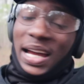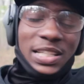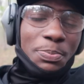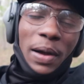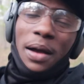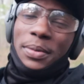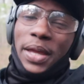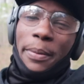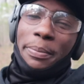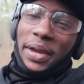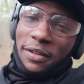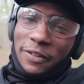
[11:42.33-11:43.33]
That's probably a
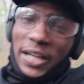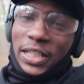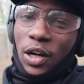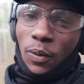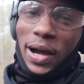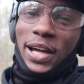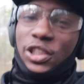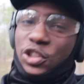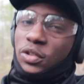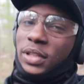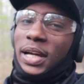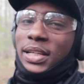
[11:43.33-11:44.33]
big factor in why it's
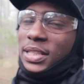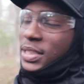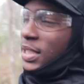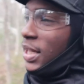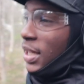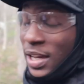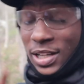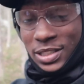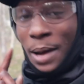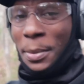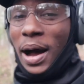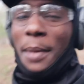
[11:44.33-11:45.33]
shooting like this today.
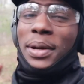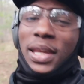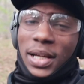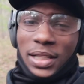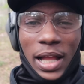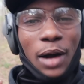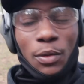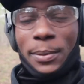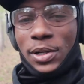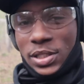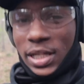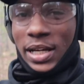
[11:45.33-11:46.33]
So I'm gonna get a Glock one
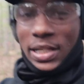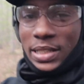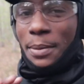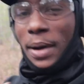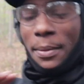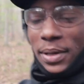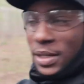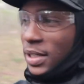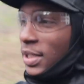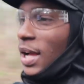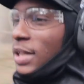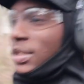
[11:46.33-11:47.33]
more chance. I'm gonna get
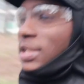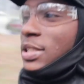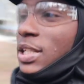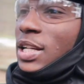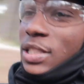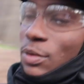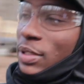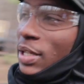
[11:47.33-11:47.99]
a Glock another chance to